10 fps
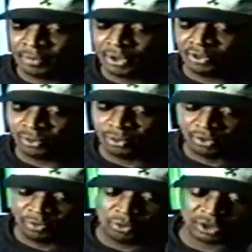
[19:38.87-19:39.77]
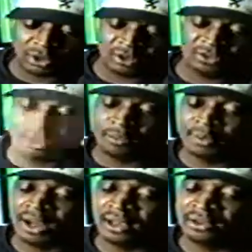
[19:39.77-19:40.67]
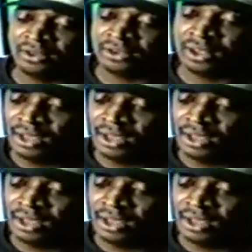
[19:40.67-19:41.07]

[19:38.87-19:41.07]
well, if you want to understand politics,